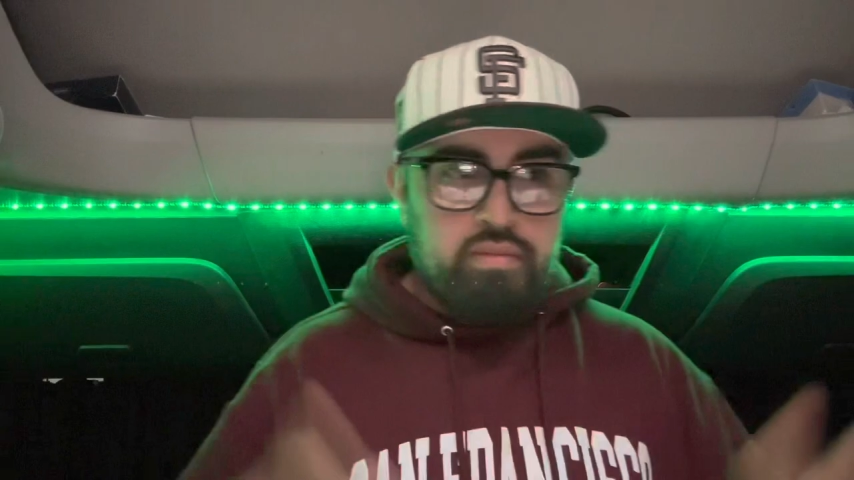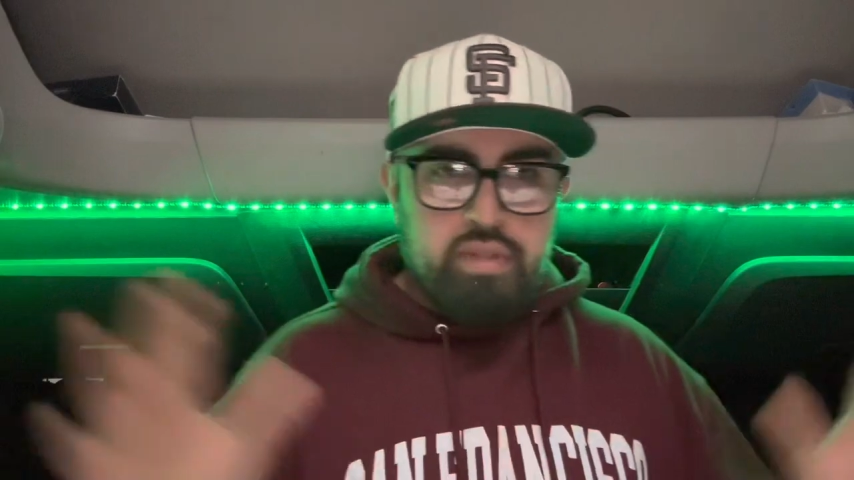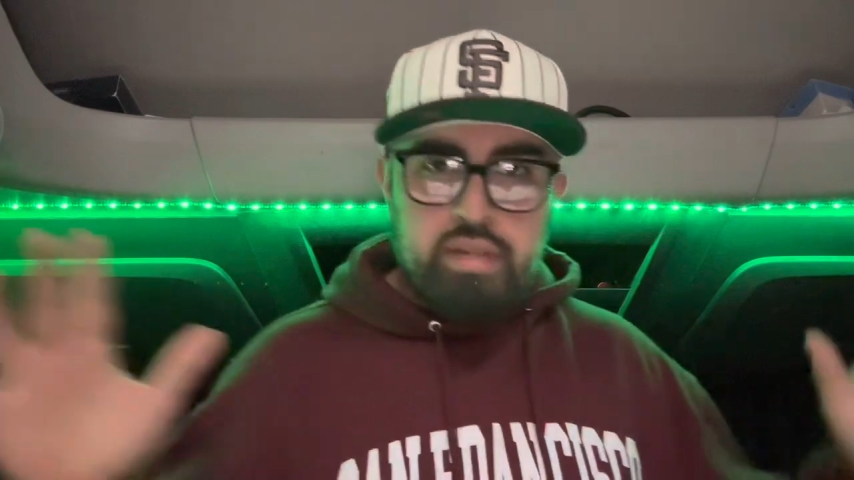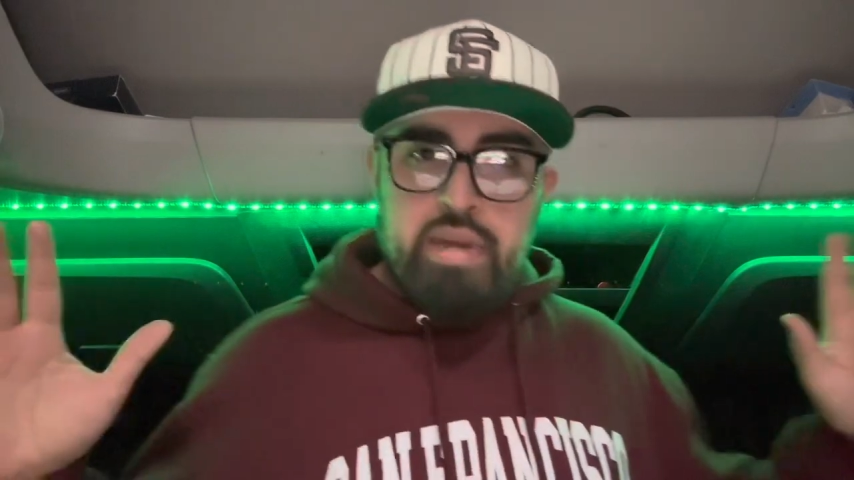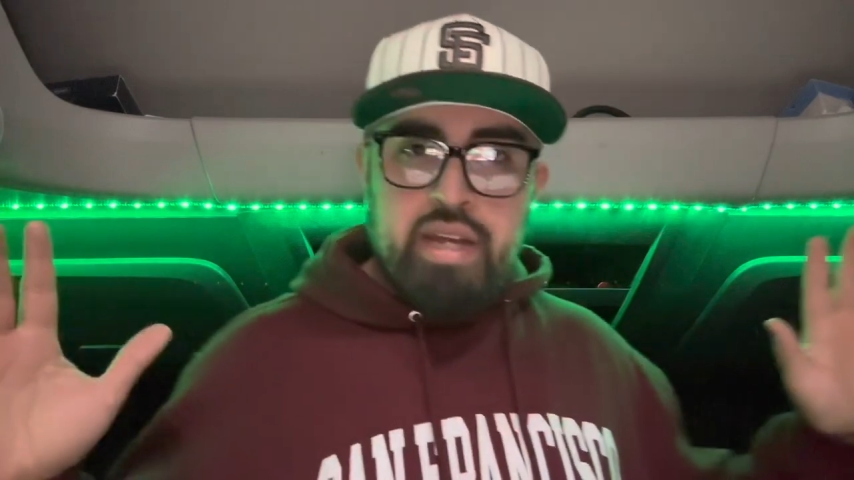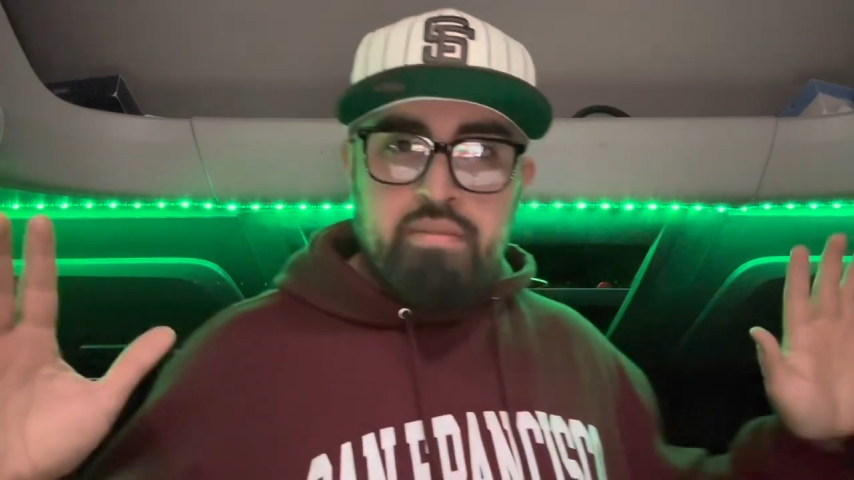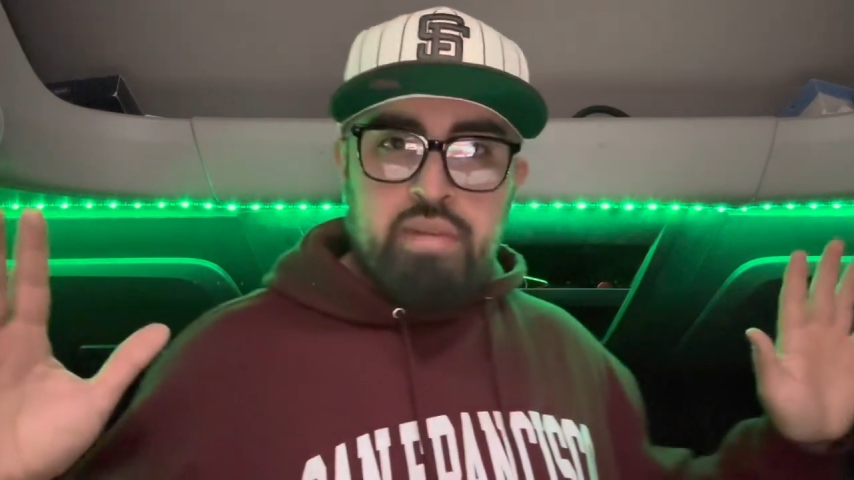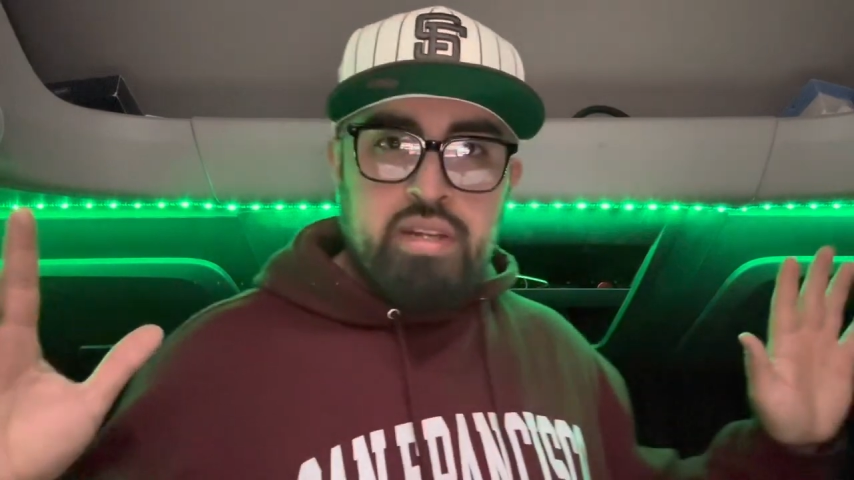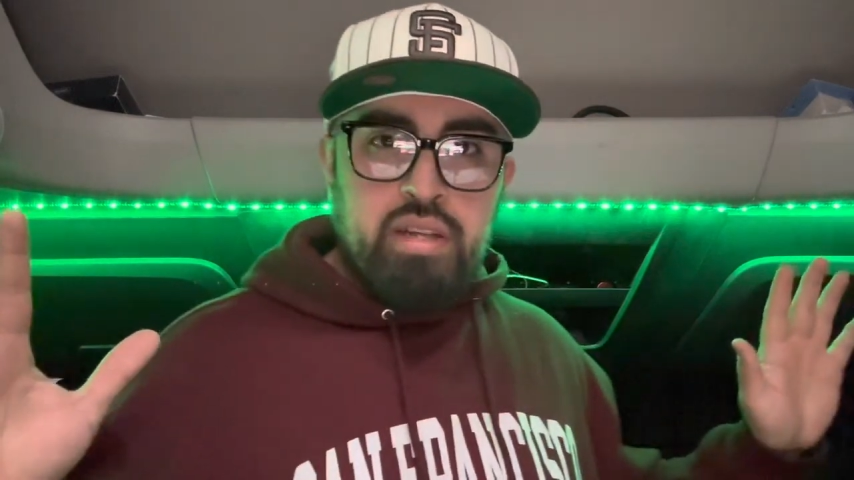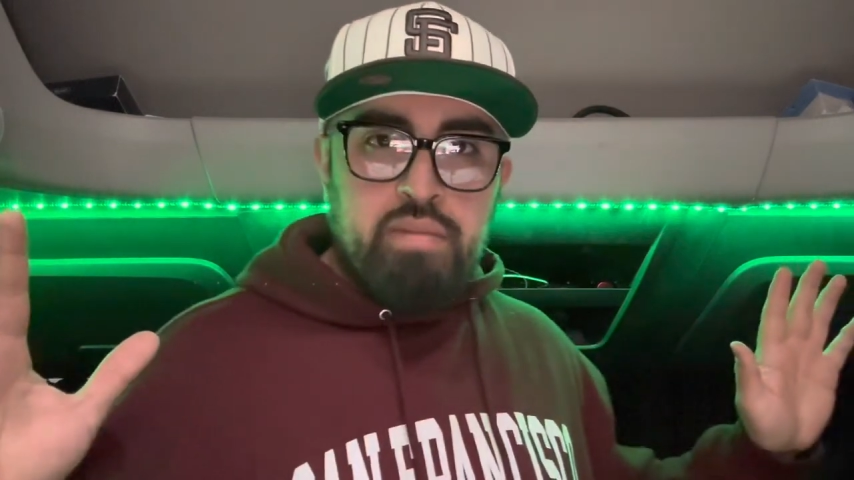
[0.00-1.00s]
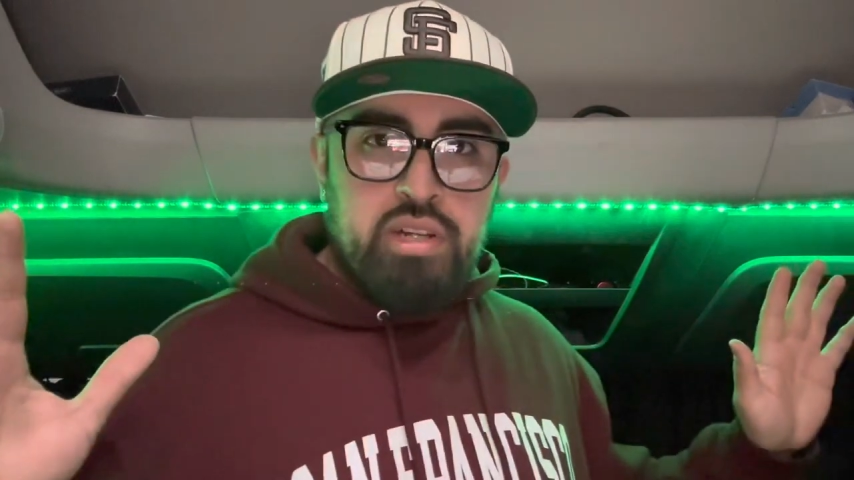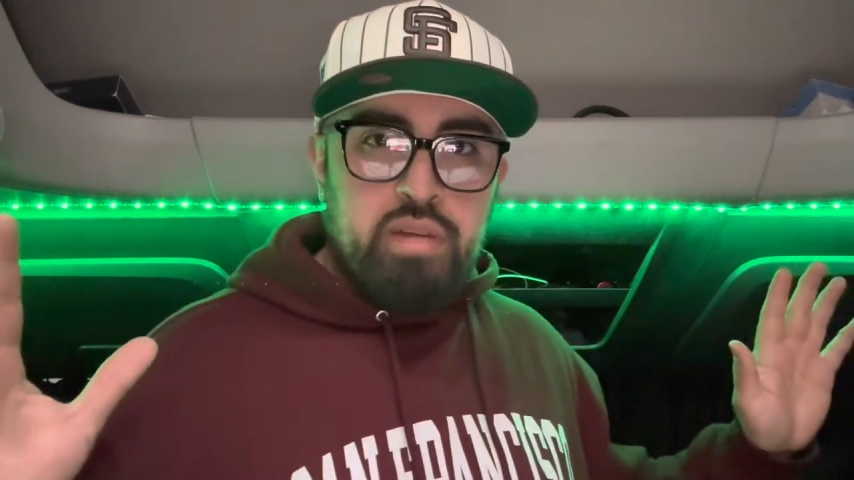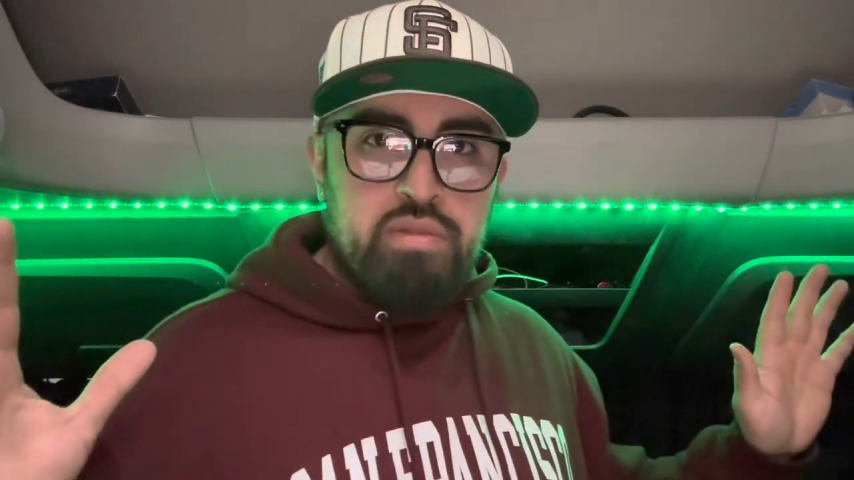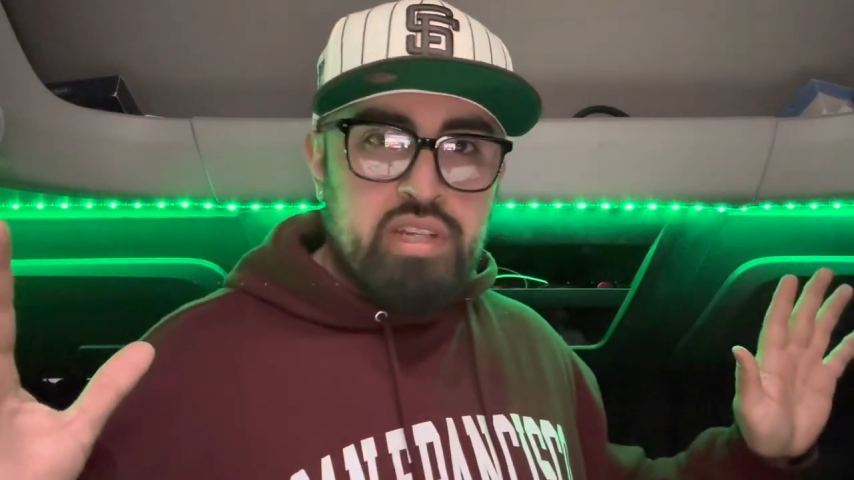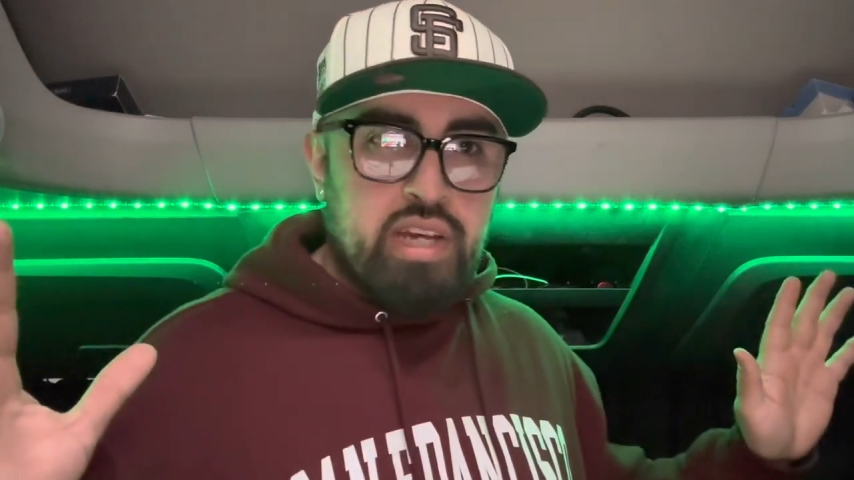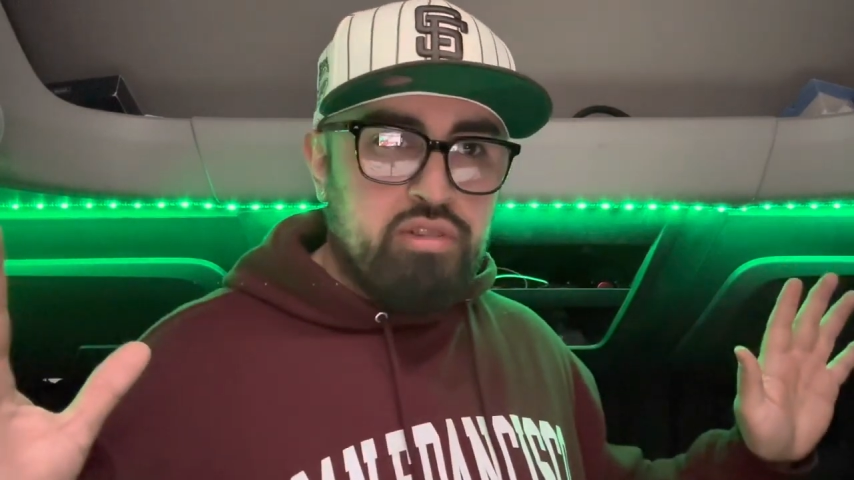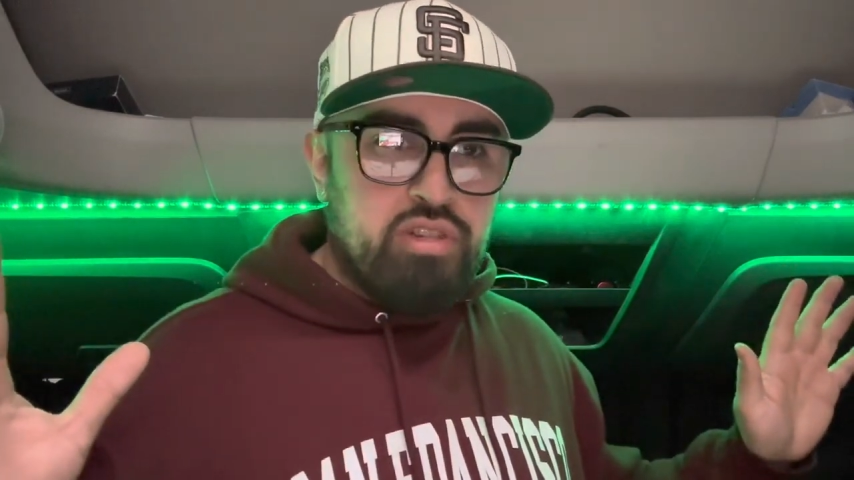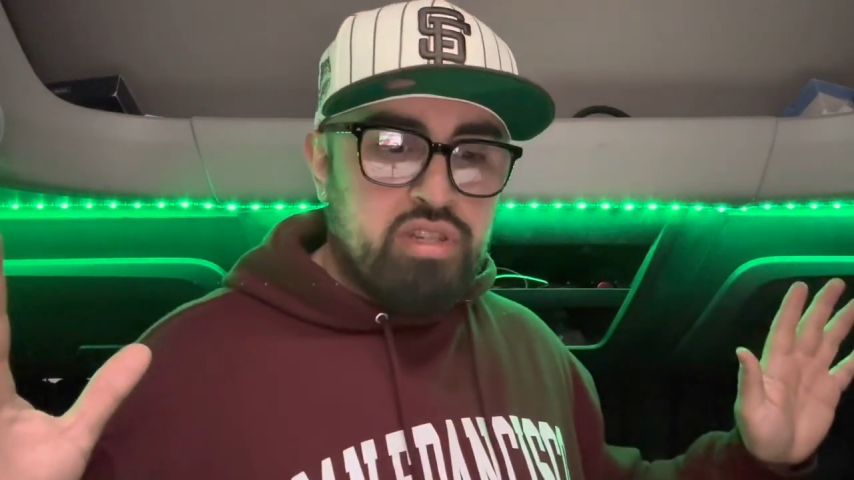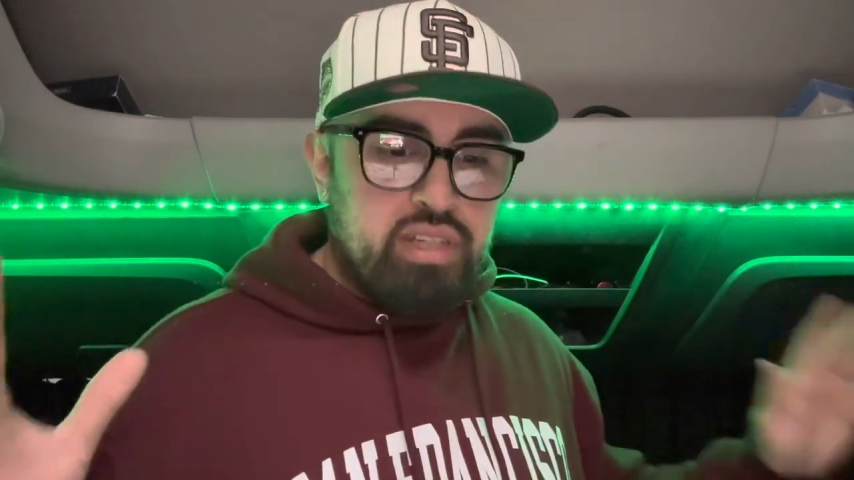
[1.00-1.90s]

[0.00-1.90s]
Get back in my in my domicile and just